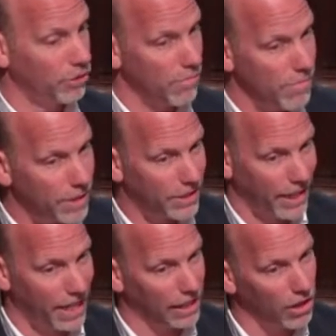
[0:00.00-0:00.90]
you're missing
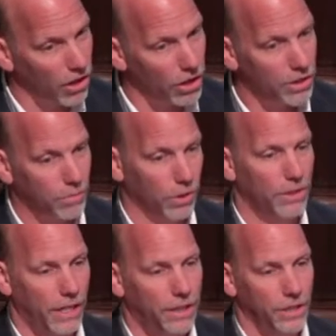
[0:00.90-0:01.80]
a large
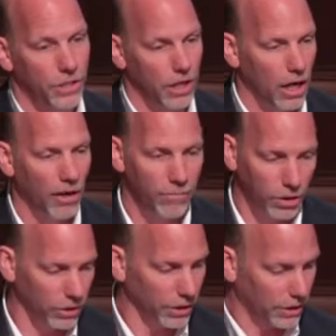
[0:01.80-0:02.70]
percentage of
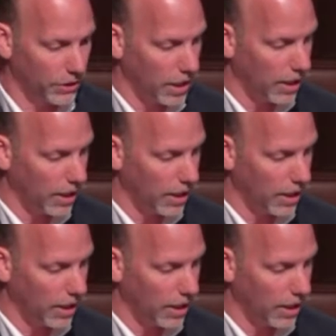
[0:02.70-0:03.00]
buildings.